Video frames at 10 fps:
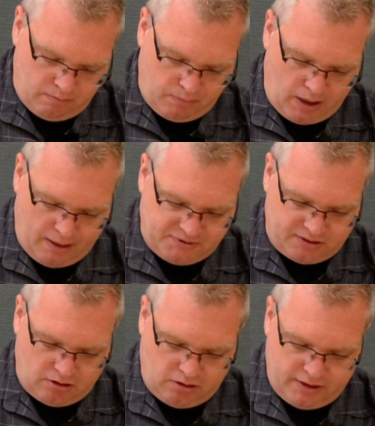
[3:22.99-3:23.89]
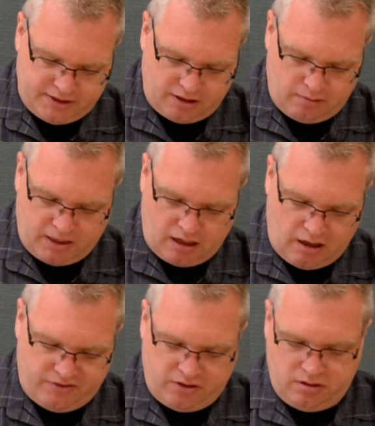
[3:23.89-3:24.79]
popsicle is going to be
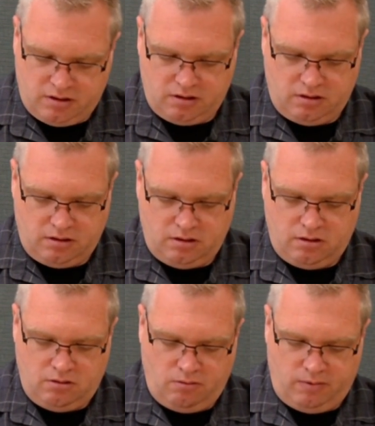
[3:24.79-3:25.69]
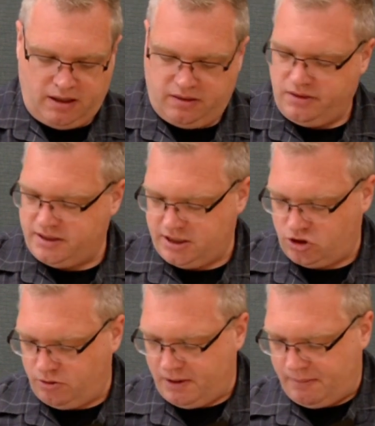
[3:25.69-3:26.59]
covered with the
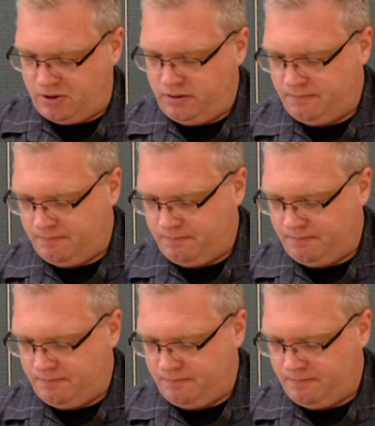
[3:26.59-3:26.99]
tissue paper.